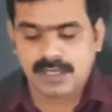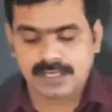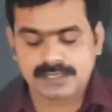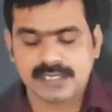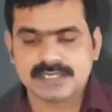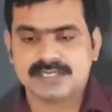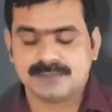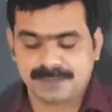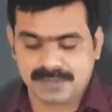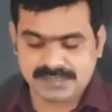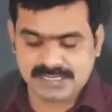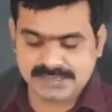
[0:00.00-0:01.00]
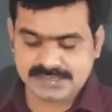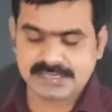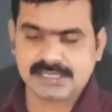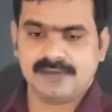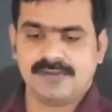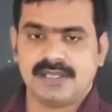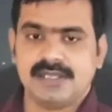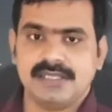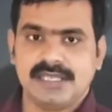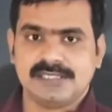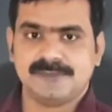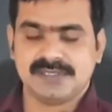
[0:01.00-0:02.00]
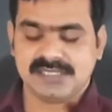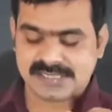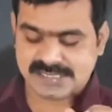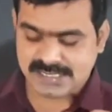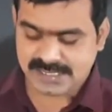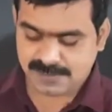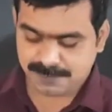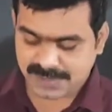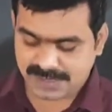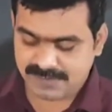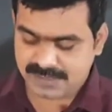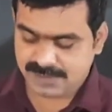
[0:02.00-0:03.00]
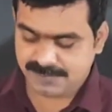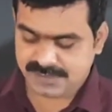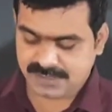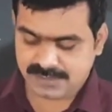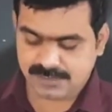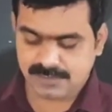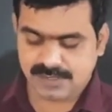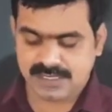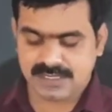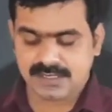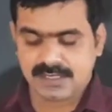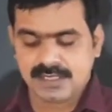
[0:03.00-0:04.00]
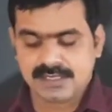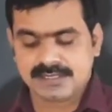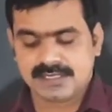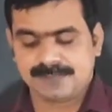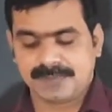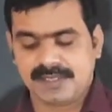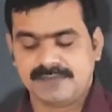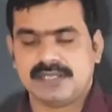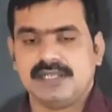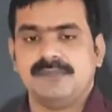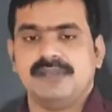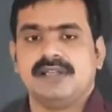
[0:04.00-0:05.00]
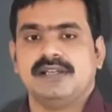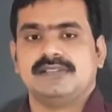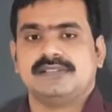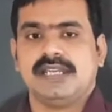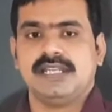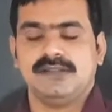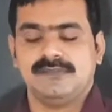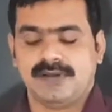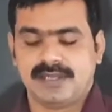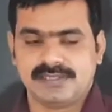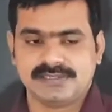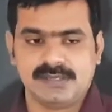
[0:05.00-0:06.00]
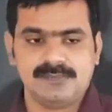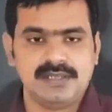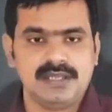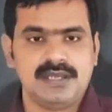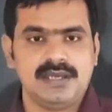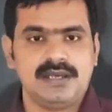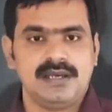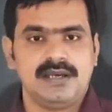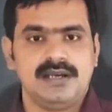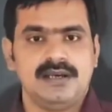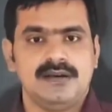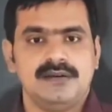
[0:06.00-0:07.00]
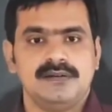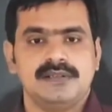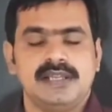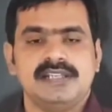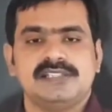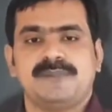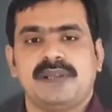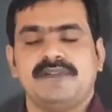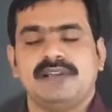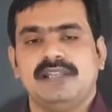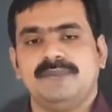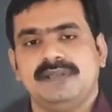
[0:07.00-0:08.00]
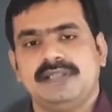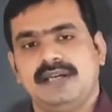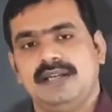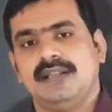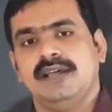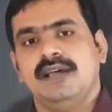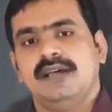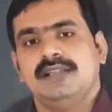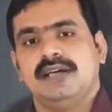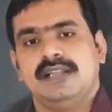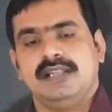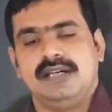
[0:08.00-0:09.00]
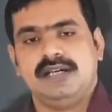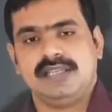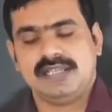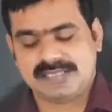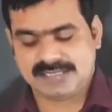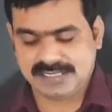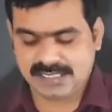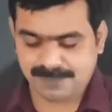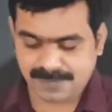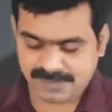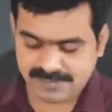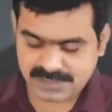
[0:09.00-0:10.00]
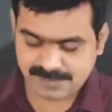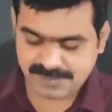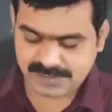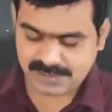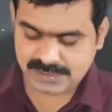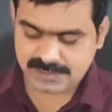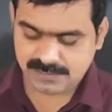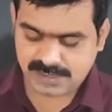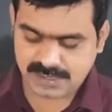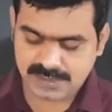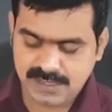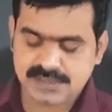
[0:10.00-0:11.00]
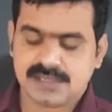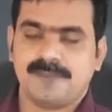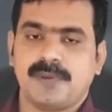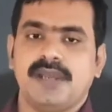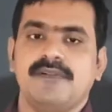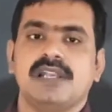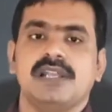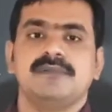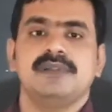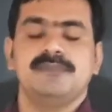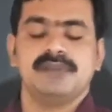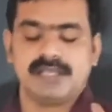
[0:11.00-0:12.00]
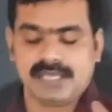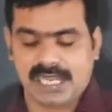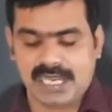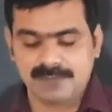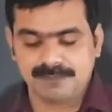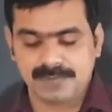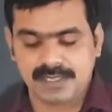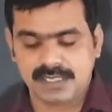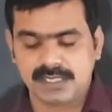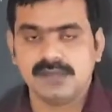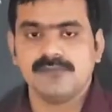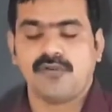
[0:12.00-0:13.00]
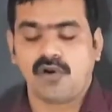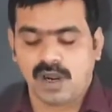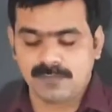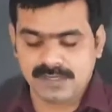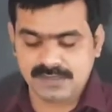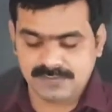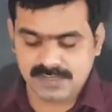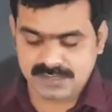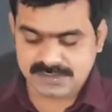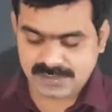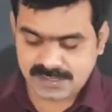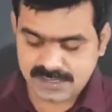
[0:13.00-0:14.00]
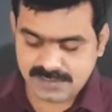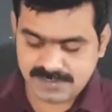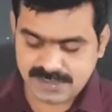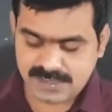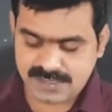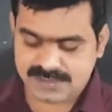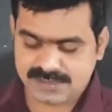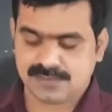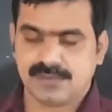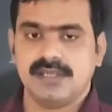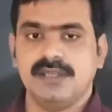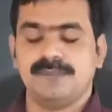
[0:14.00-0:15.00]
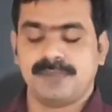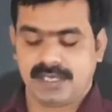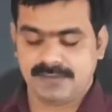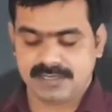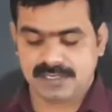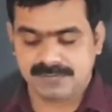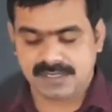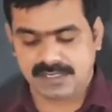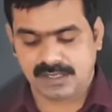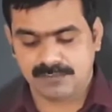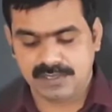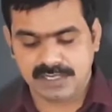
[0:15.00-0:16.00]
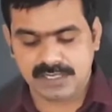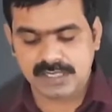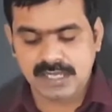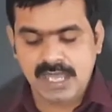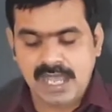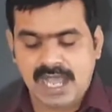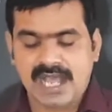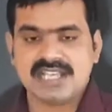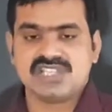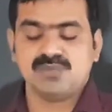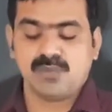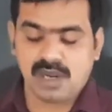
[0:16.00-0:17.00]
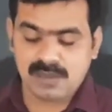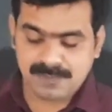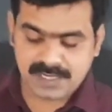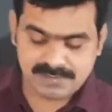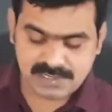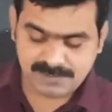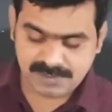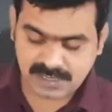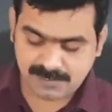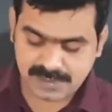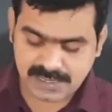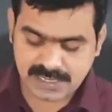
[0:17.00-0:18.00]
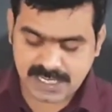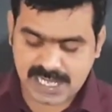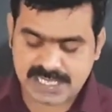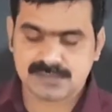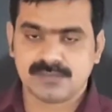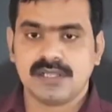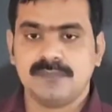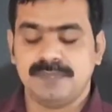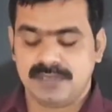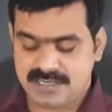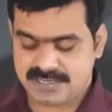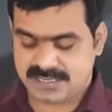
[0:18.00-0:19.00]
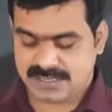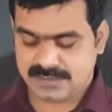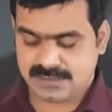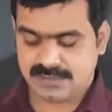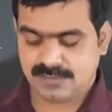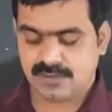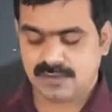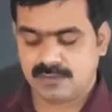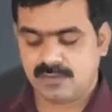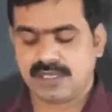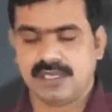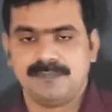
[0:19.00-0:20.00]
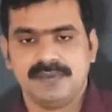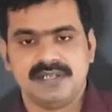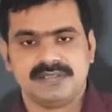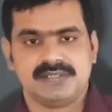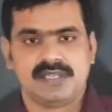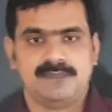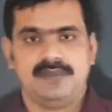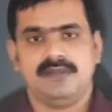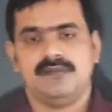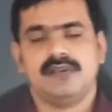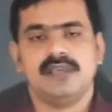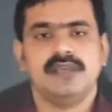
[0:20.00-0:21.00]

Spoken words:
that is for express is private limited. Okay, private limited sign, for example, Reliance private limited, then yes private limited. Okay, the private limited can be formed in three variations. One is private limited company, as small private limited company, as another person. Okay, person company. Okay,